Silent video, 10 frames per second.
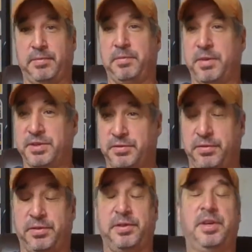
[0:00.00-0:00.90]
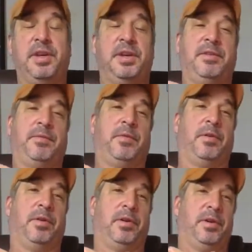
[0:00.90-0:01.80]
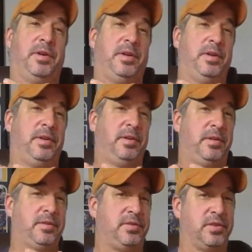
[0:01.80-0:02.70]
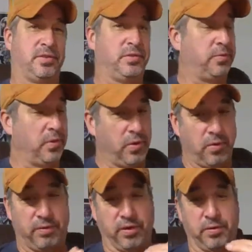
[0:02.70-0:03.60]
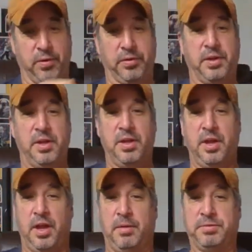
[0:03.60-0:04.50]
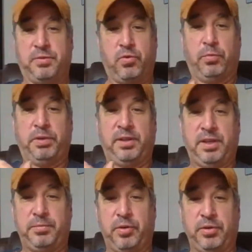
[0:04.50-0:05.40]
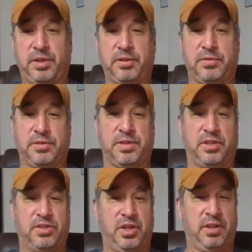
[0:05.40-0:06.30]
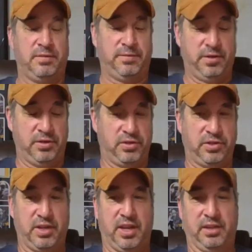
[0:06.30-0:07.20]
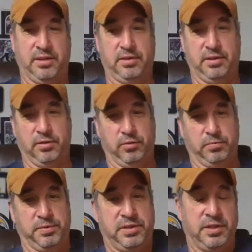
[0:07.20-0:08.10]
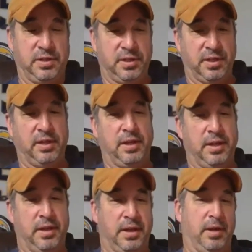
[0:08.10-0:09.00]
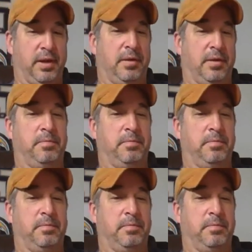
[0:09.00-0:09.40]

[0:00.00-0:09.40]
muscle, for just overall growth. So incorporate lean protein sources like chicken, fish, and legumes. Um,